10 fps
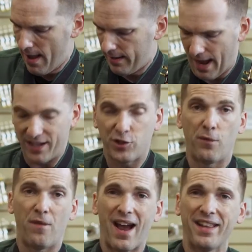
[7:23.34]
Now, as you
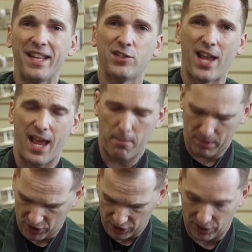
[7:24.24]
find these hand
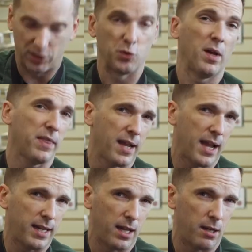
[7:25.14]
positions, one thing I
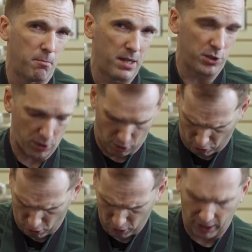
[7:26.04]
didn't mention
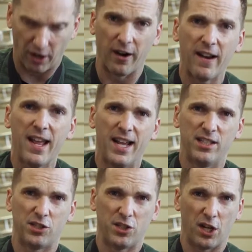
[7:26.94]
earlier is
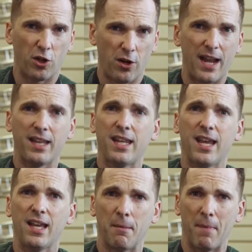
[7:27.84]
it's a good
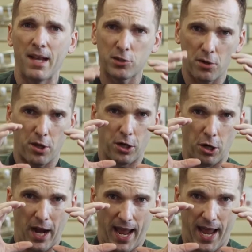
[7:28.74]
idea to make sure that
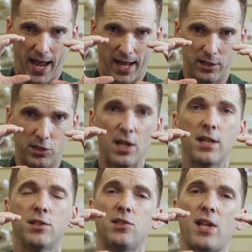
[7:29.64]
your hands
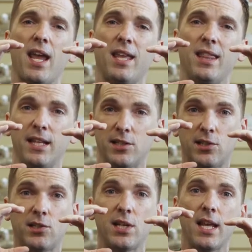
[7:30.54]
stay in these
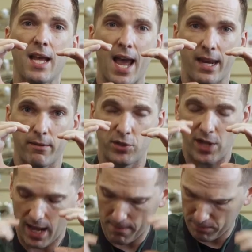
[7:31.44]
C kind of
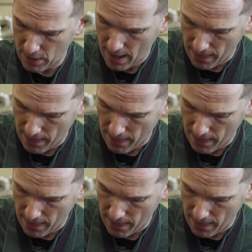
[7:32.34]
shapes.